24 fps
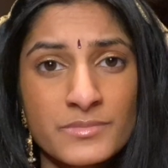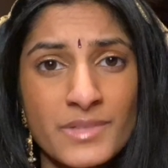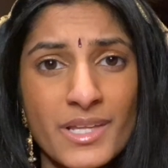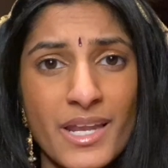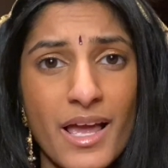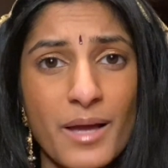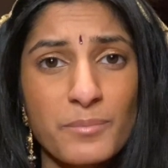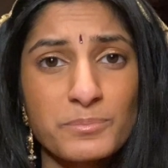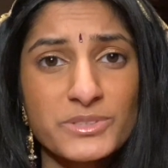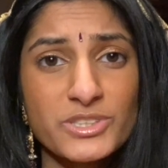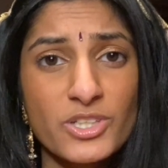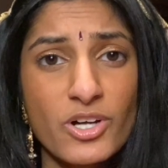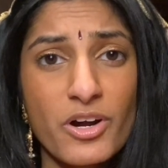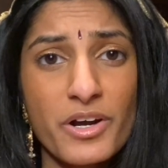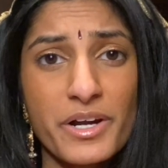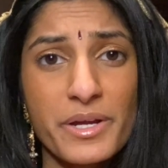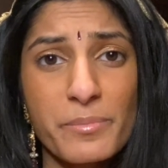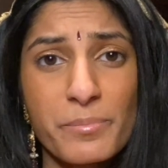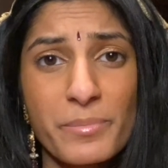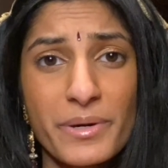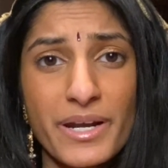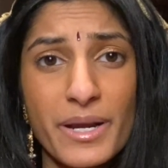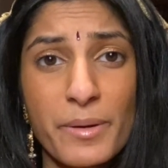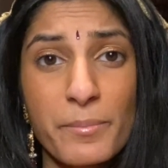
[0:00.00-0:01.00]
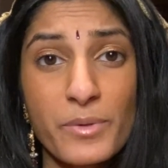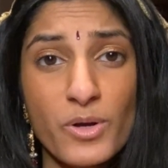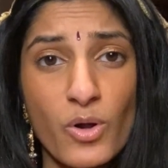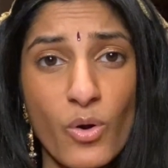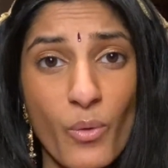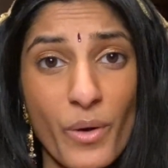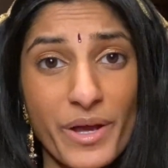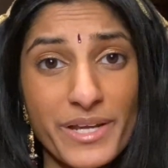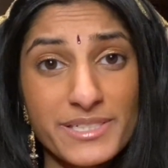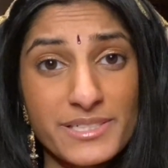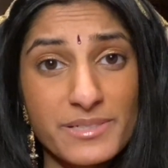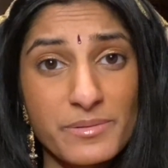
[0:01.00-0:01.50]
like, I'm sorry, but I'm
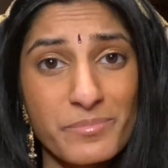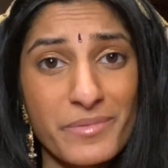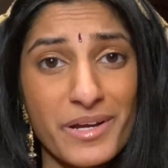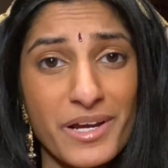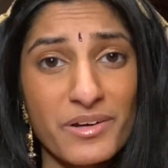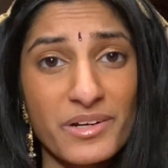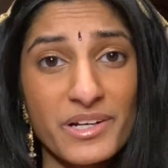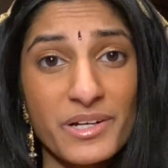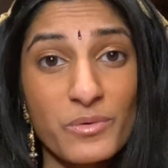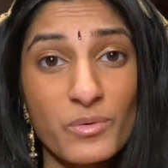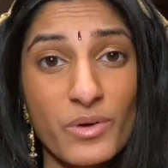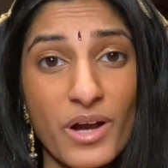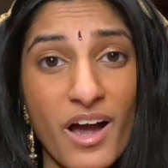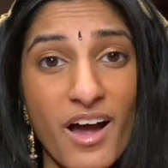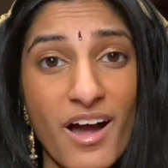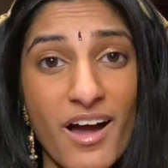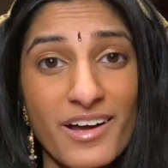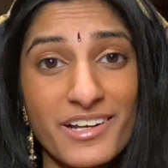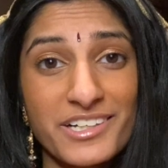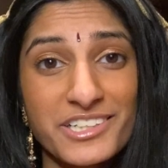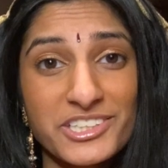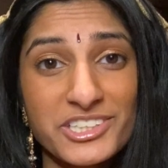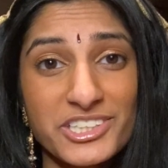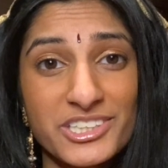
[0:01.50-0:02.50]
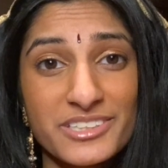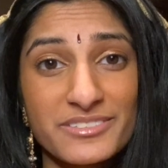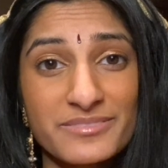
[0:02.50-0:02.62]
going to marry Raj.